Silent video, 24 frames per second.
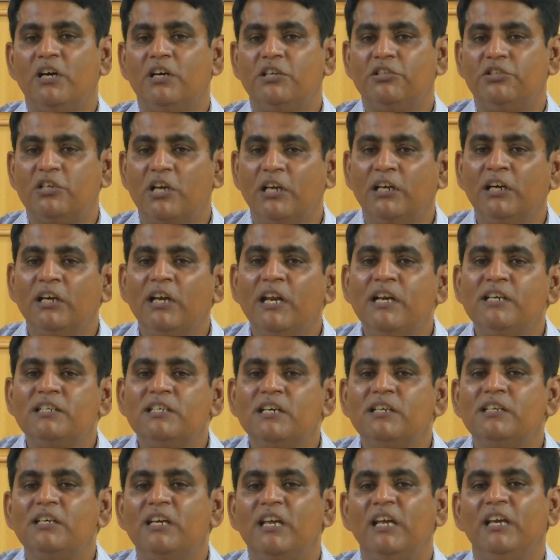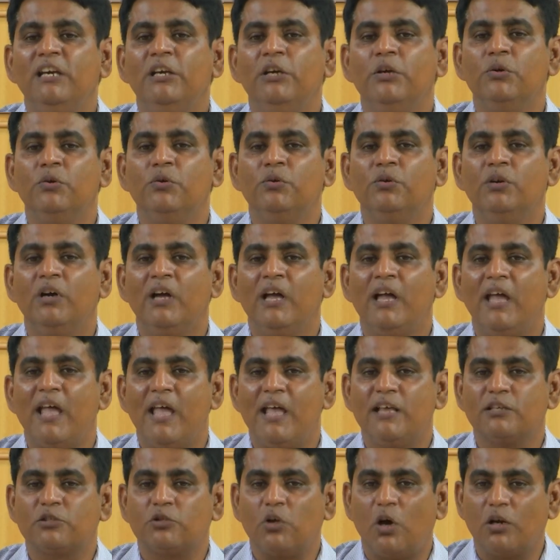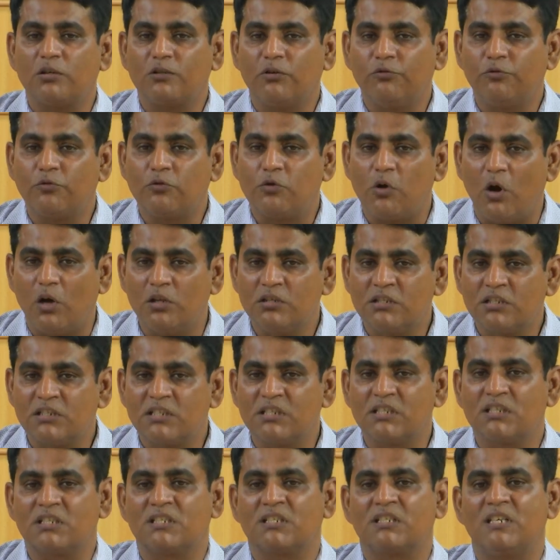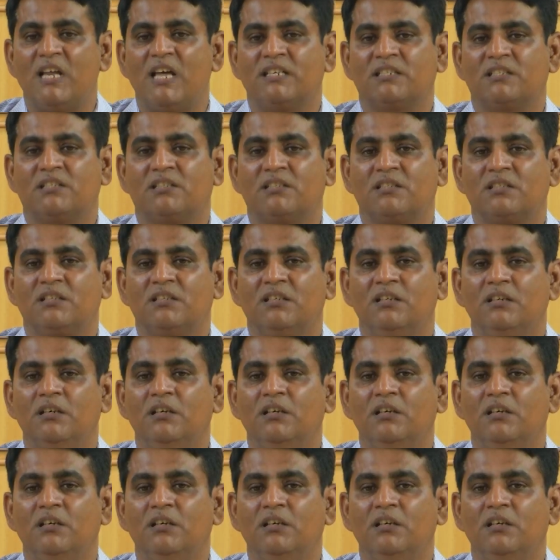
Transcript: generated in you a sort of consciousness